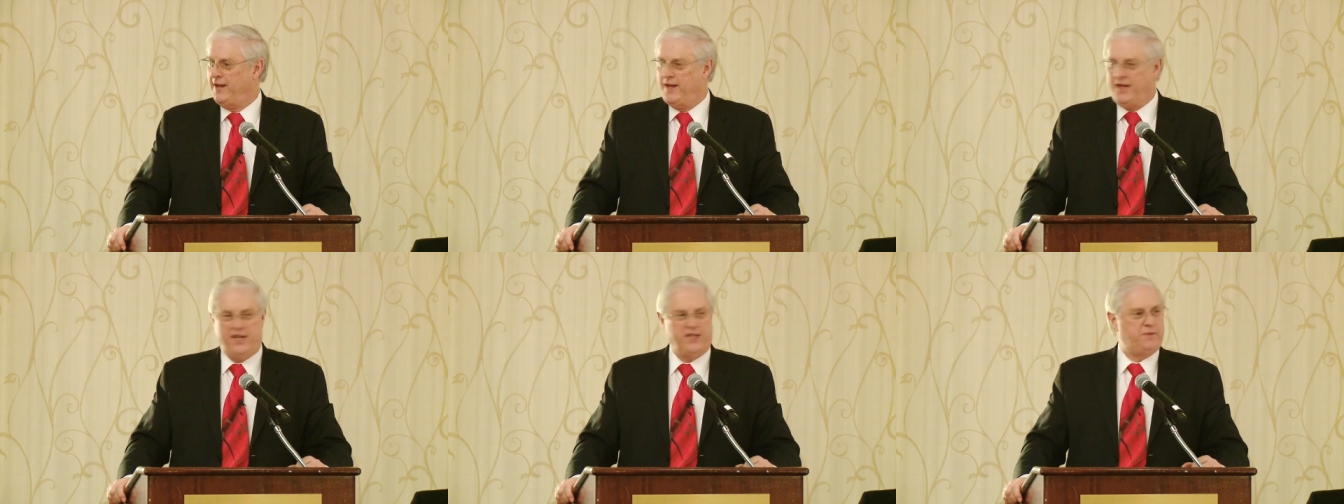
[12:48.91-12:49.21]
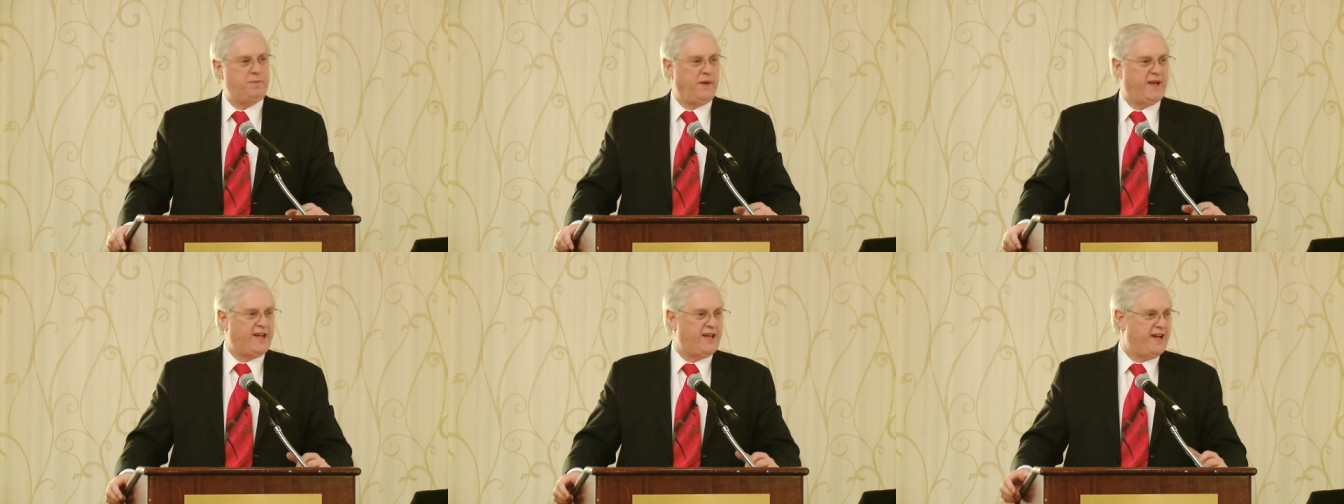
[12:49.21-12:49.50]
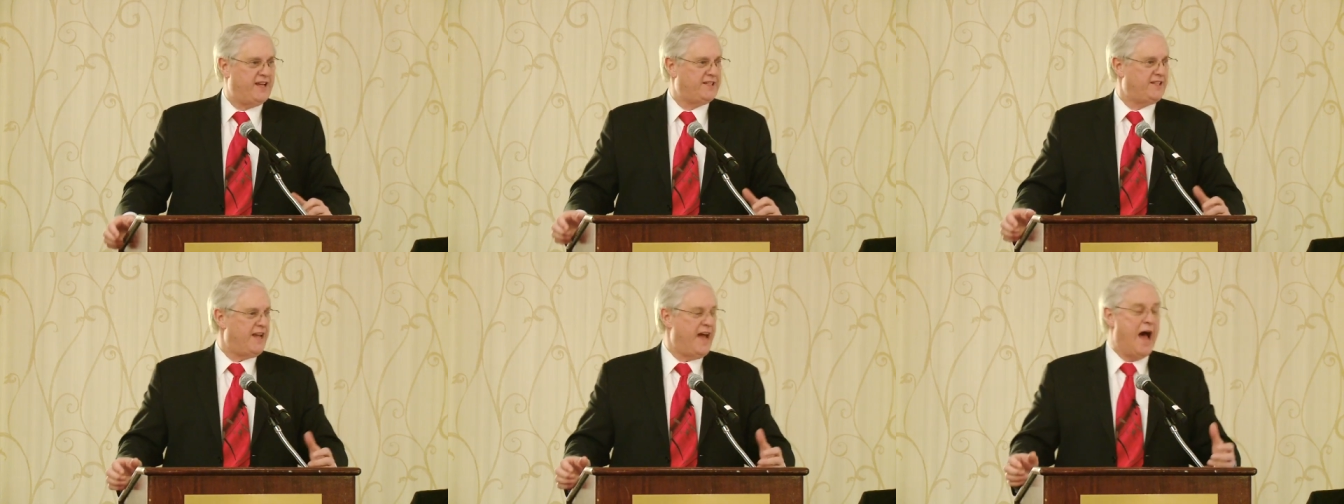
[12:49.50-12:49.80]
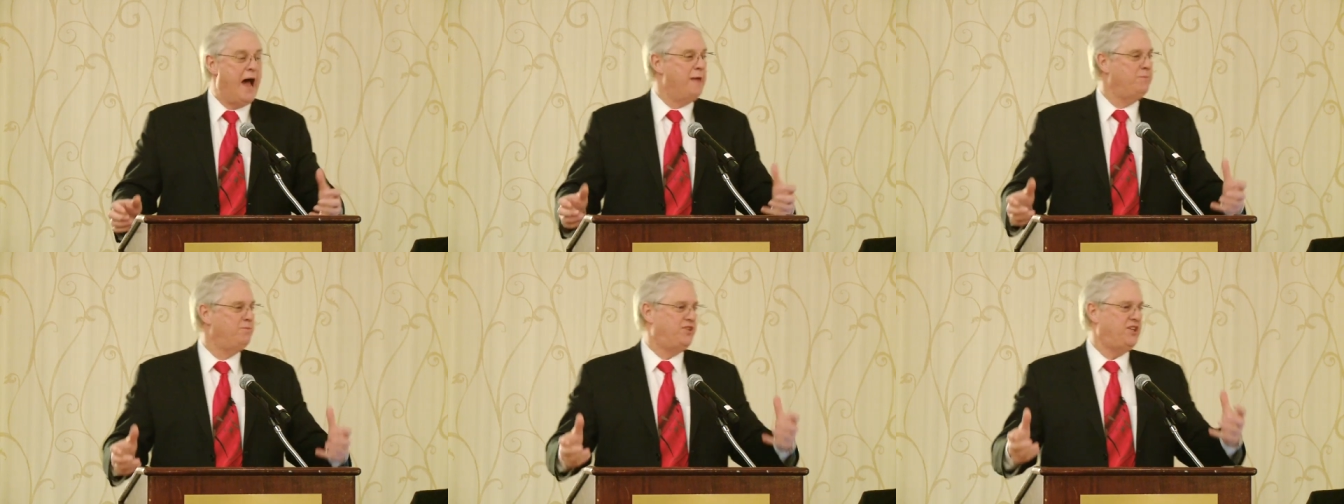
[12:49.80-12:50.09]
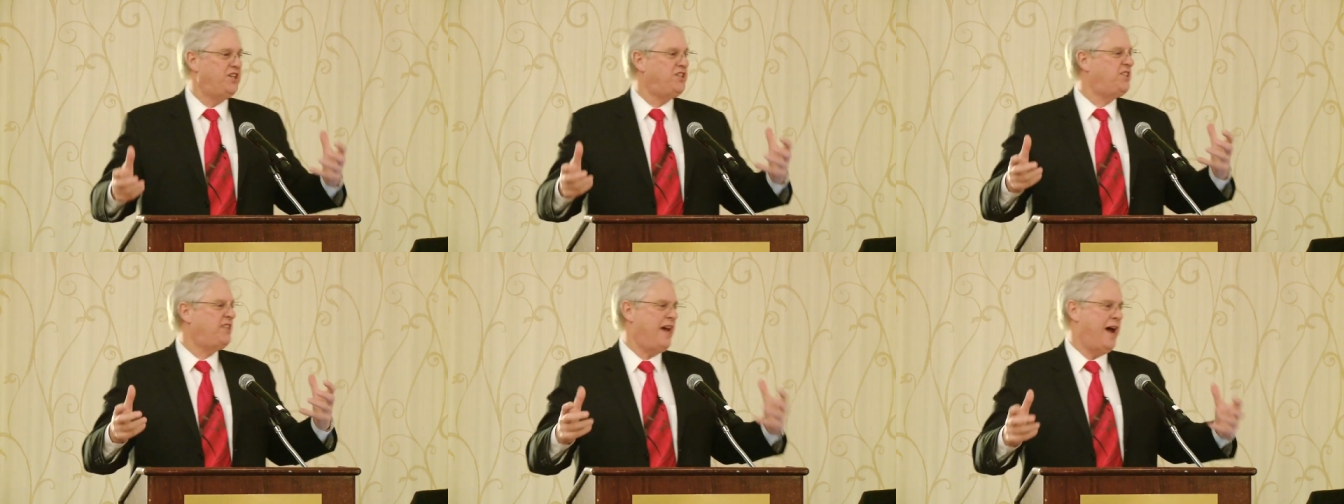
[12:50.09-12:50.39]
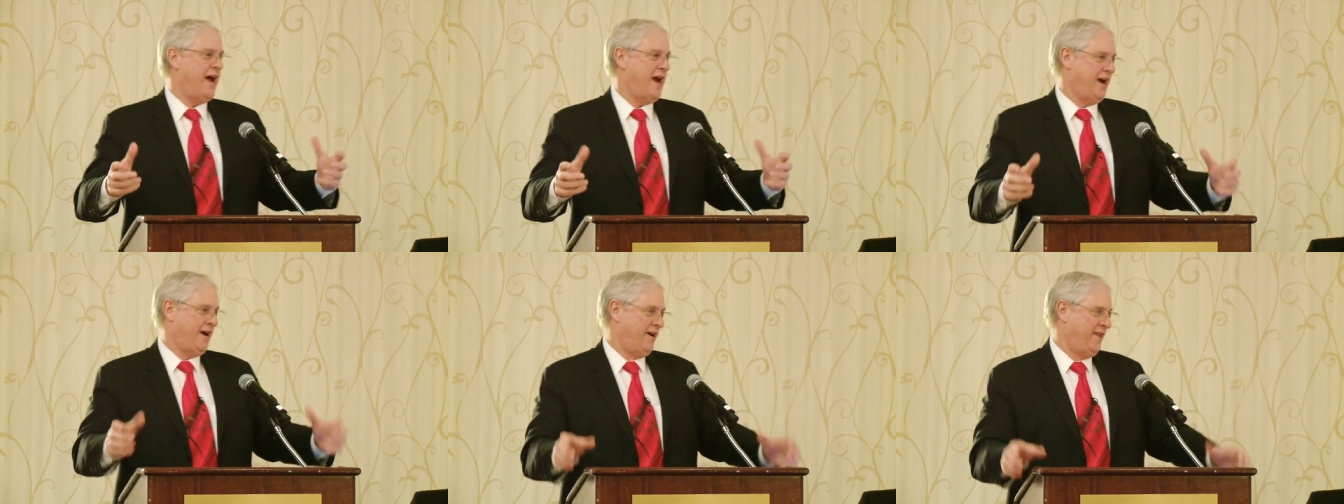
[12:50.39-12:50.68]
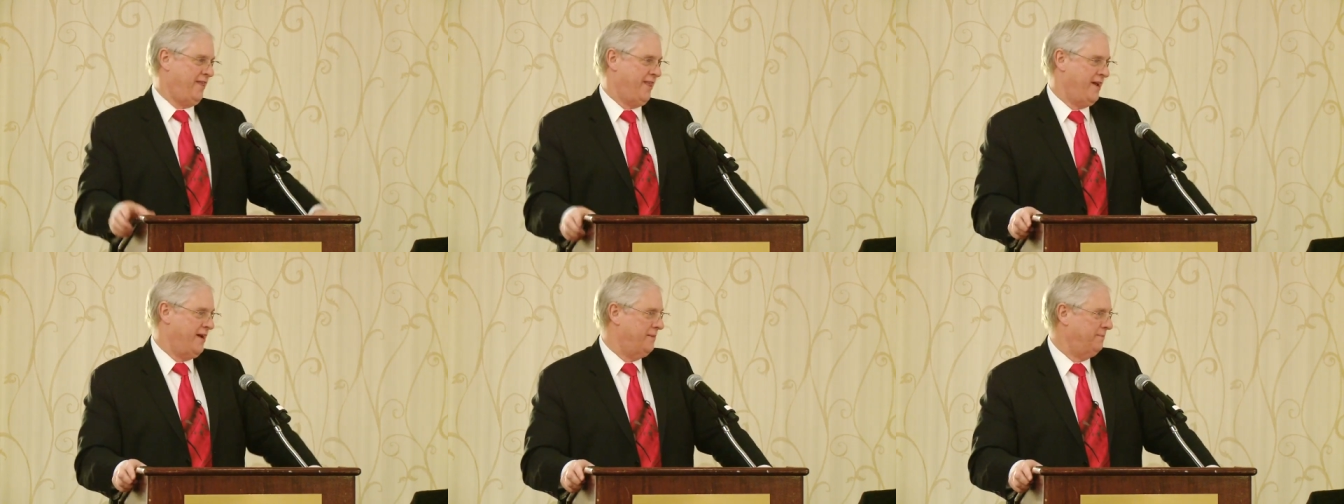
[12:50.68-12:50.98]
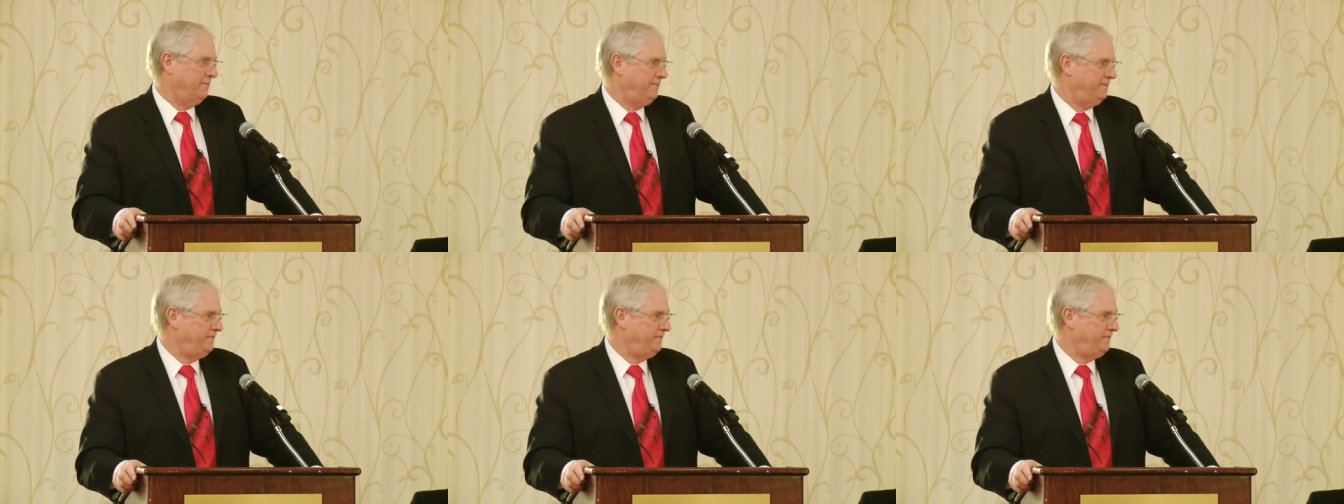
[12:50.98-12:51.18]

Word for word: It's because I'm just tired of them